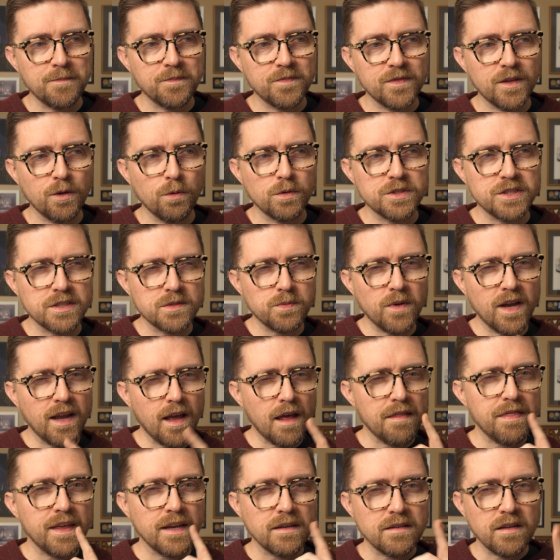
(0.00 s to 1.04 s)
which is why I
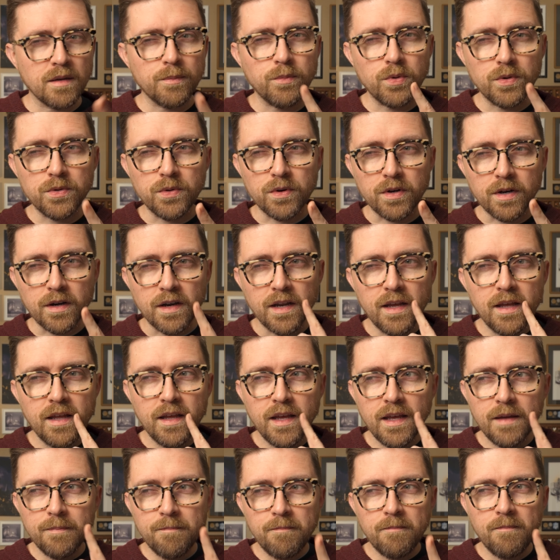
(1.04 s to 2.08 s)
think Dumbledore
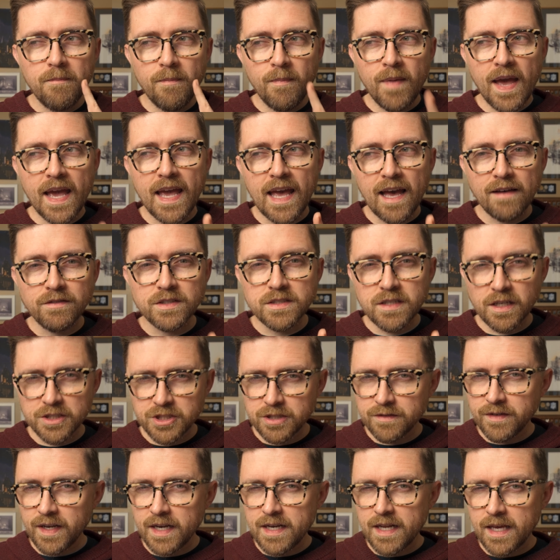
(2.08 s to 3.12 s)
may have a touch
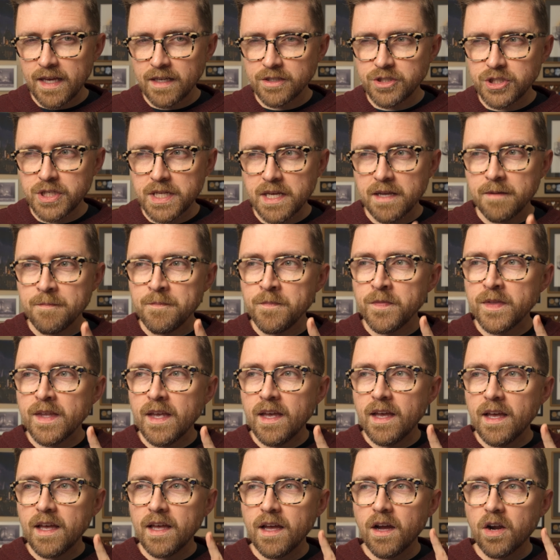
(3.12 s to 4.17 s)
of ADHD,
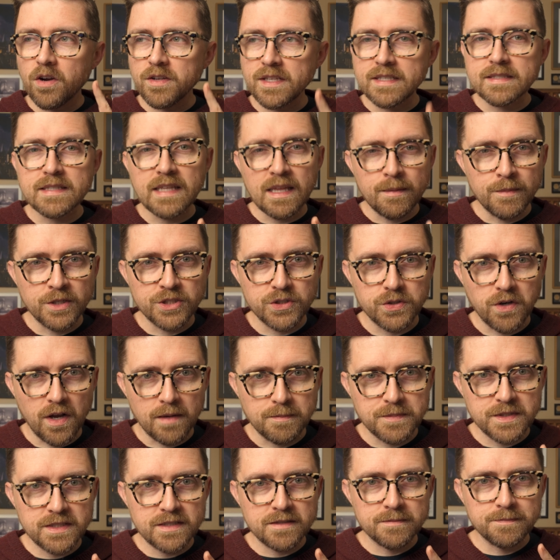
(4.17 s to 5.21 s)
are these lemon
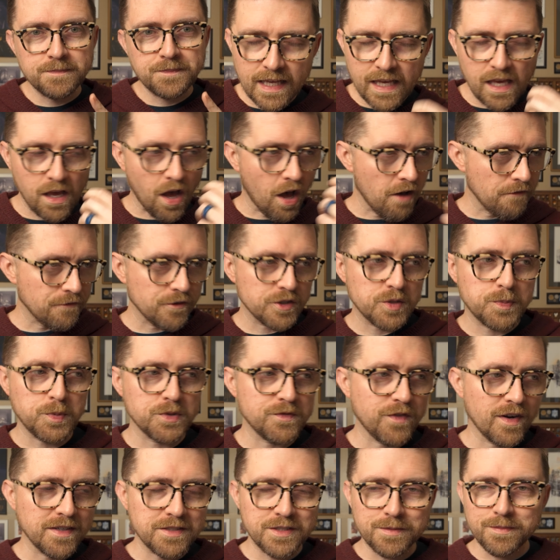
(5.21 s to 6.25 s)
drops. He offers
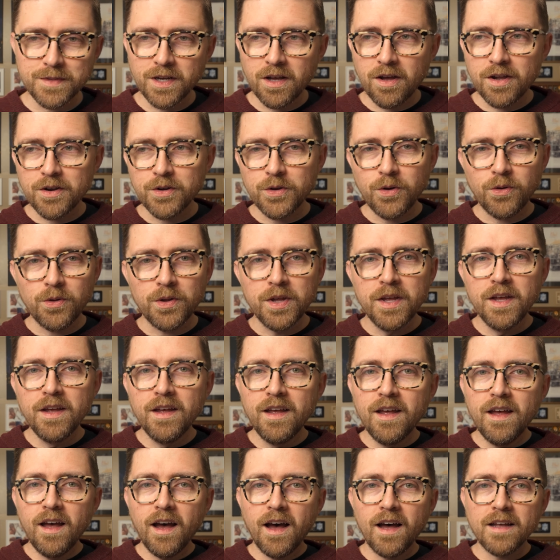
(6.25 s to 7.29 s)
Professor McGonagall
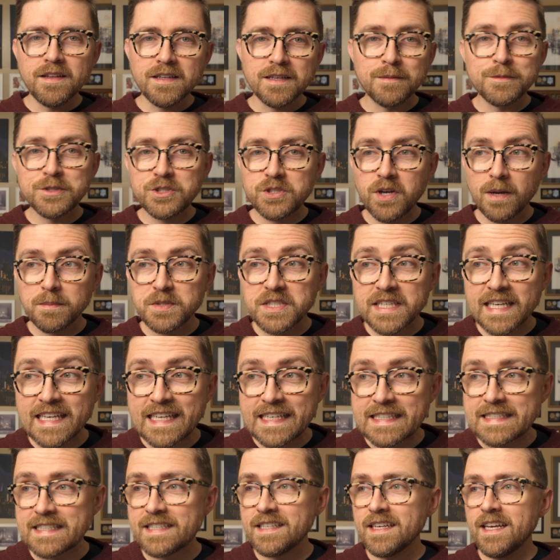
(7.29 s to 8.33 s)
a lemon drop to
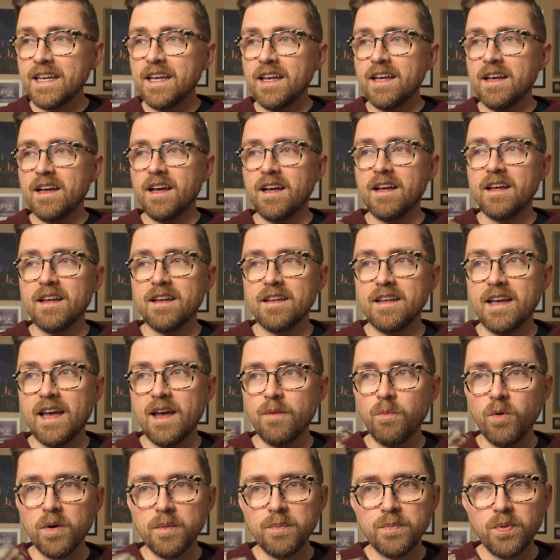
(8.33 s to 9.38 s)
eat. At
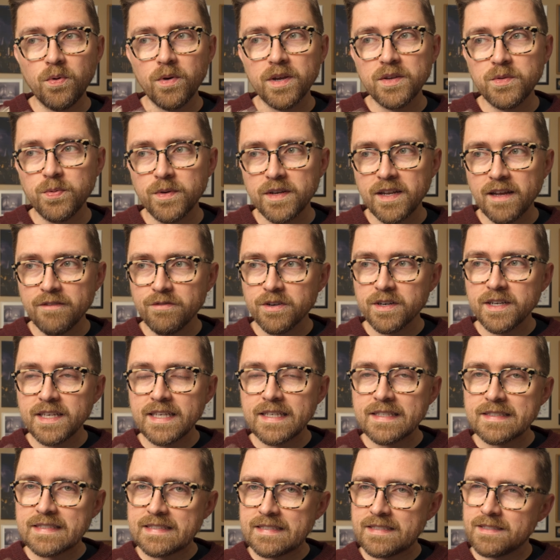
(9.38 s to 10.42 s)
one point, whenever
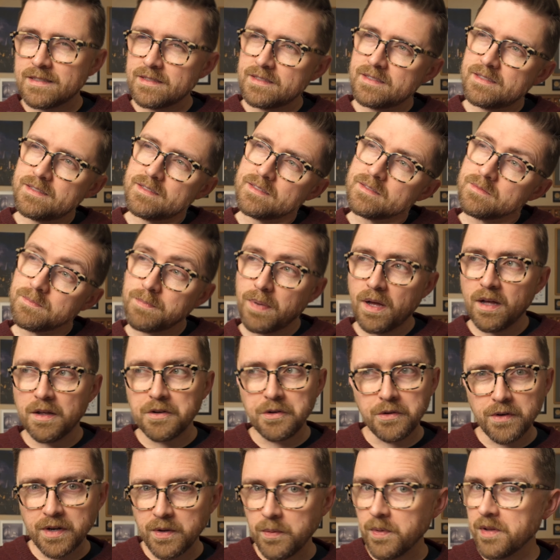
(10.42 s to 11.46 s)
he's
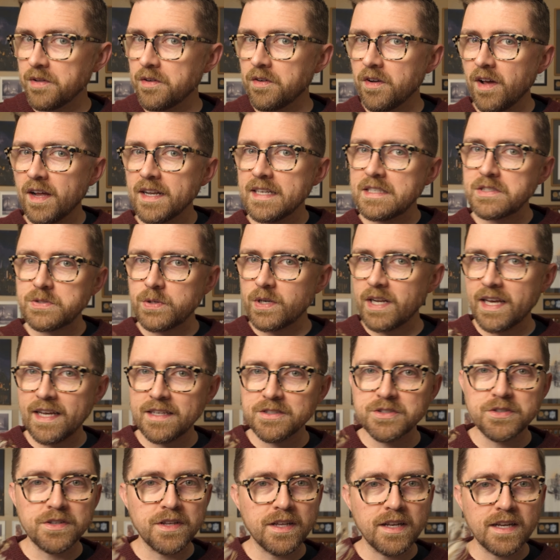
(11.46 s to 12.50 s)
pondering whether or not he's going to
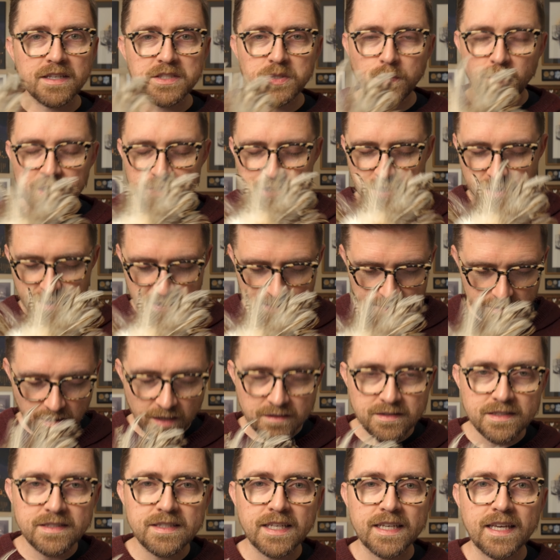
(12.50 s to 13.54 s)
answer the next question, he's
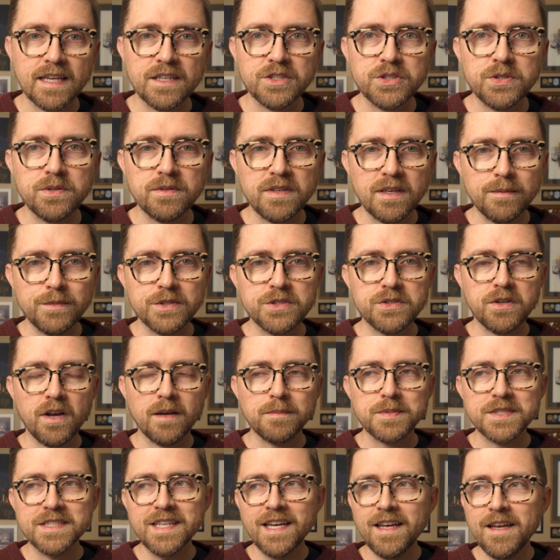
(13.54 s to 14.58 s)
unsticking 2 lemon
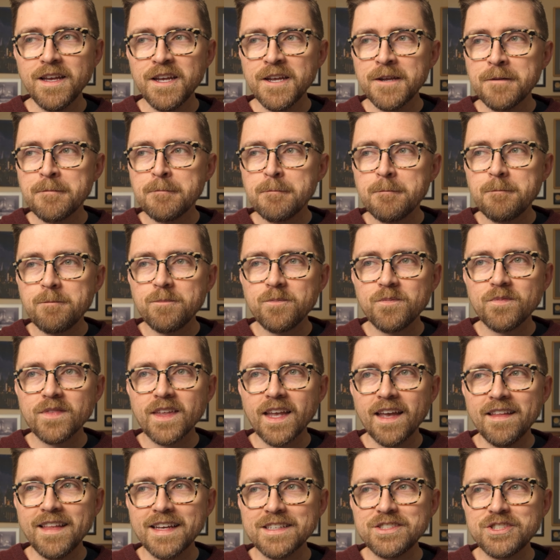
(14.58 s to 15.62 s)
drops.
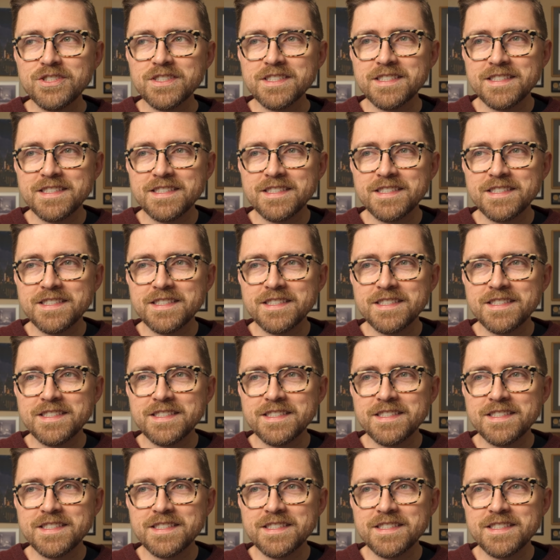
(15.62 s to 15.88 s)
And it